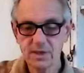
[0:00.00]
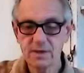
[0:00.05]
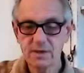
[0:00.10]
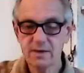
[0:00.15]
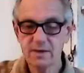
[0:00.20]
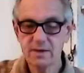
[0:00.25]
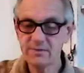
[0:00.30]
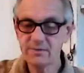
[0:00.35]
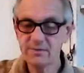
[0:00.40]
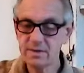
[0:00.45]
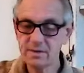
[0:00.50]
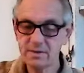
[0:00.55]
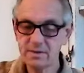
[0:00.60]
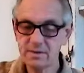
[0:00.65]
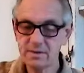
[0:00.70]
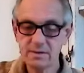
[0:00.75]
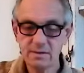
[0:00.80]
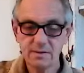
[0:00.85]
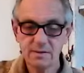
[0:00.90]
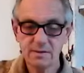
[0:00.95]
If
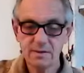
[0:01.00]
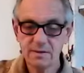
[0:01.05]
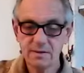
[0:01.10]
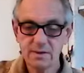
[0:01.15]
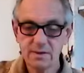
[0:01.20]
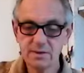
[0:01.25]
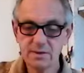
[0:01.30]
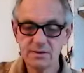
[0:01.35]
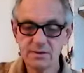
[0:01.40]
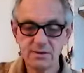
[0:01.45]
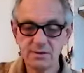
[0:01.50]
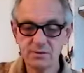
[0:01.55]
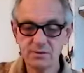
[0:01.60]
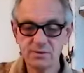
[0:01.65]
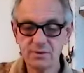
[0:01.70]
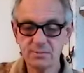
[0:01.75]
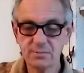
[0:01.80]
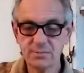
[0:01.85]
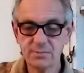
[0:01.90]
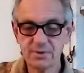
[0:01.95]
there is no
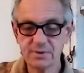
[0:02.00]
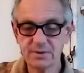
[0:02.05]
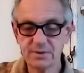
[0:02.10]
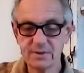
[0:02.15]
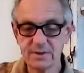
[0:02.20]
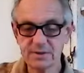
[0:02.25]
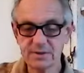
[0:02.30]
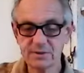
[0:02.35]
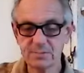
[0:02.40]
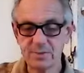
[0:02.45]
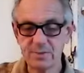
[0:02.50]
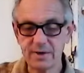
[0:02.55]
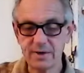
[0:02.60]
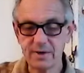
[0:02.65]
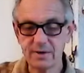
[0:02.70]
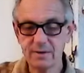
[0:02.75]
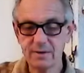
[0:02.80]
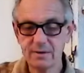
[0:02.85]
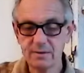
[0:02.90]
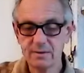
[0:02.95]

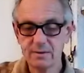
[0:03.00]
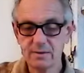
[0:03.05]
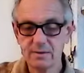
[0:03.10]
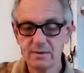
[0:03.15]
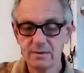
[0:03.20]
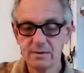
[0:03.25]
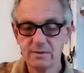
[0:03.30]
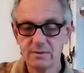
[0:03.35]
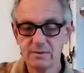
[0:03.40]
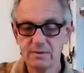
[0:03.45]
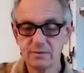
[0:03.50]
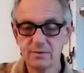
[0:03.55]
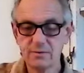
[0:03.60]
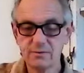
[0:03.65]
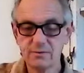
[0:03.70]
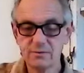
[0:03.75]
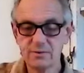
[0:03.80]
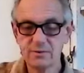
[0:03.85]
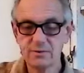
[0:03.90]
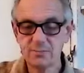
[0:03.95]
despair,
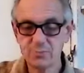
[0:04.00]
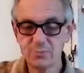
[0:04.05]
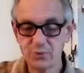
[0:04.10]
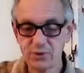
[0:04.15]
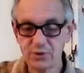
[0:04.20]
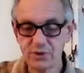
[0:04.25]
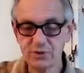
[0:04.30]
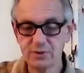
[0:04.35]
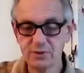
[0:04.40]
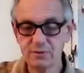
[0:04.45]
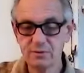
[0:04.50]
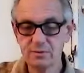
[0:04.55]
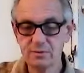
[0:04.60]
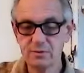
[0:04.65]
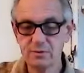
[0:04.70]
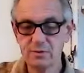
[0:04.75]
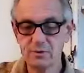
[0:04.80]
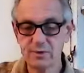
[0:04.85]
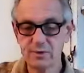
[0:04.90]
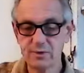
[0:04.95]
no depression,
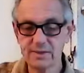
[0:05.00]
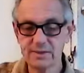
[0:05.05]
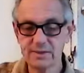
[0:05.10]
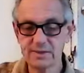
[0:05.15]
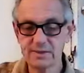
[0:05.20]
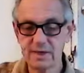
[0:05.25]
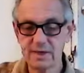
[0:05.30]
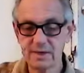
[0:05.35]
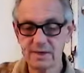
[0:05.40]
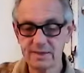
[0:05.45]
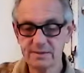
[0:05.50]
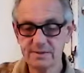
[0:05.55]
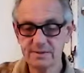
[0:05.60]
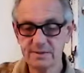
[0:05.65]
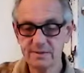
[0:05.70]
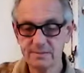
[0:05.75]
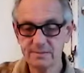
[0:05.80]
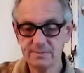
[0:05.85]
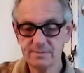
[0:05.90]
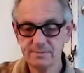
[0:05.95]
no
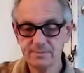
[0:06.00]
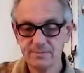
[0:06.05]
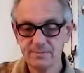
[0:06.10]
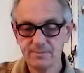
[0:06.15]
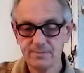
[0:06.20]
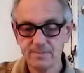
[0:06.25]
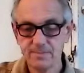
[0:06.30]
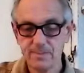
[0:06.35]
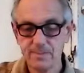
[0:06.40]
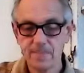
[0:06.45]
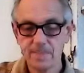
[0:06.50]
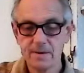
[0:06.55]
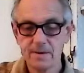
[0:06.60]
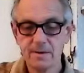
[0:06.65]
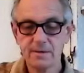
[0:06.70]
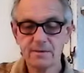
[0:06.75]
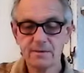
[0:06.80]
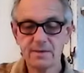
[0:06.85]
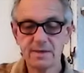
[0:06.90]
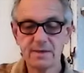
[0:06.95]
anxiety,
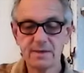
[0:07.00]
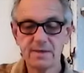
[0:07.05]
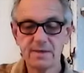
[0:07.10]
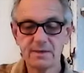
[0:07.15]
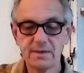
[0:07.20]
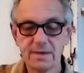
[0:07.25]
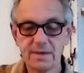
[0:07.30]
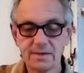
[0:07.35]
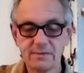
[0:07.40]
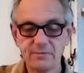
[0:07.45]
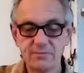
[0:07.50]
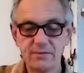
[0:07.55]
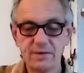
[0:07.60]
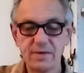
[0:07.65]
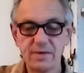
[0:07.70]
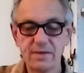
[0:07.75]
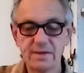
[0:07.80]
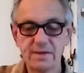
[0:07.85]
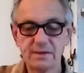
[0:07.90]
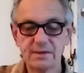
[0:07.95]
then in that
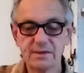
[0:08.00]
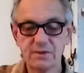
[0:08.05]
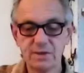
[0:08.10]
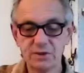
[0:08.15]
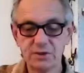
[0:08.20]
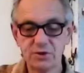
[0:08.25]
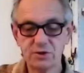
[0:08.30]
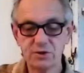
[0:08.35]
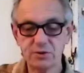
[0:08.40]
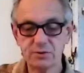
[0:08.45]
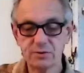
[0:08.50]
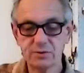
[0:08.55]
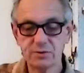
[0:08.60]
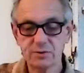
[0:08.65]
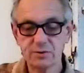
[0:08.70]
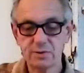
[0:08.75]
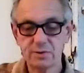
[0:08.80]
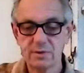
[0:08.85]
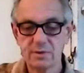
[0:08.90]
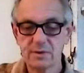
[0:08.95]
relaxation,
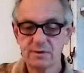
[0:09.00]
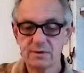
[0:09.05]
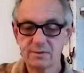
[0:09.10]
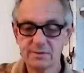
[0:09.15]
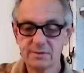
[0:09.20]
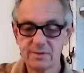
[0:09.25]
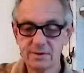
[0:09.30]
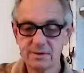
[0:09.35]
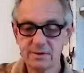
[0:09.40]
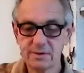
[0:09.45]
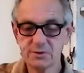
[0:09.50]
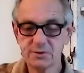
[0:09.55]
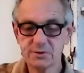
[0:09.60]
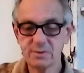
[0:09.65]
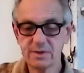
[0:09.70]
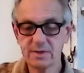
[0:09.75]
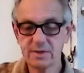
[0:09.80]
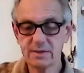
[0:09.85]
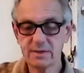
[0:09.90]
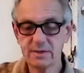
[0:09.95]
things
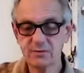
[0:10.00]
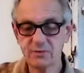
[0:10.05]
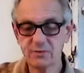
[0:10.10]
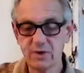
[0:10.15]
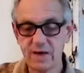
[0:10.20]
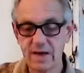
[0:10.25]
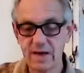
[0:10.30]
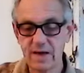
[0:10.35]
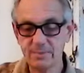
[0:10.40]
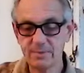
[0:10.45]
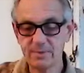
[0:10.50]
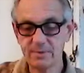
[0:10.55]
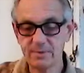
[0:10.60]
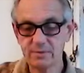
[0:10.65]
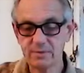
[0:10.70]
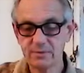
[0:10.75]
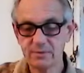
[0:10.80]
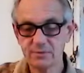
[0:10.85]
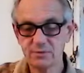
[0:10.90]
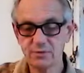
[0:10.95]
begin to
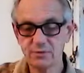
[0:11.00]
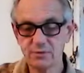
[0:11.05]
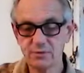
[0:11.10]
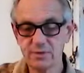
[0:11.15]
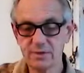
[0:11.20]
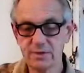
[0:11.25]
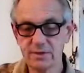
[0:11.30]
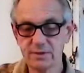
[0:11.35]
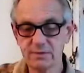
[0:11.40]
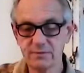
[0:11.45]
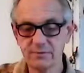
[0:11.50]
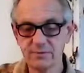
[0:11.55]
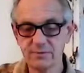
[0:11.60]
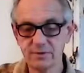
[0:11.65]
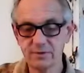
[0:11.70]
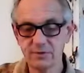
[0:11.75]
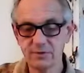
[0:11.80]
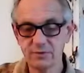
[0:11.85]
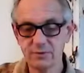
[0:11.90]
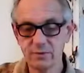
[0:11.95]
happen to the
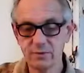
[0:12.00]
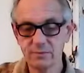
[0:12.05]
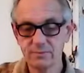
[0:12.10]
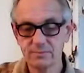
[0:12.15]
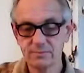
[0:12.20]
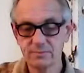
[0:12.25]
individual.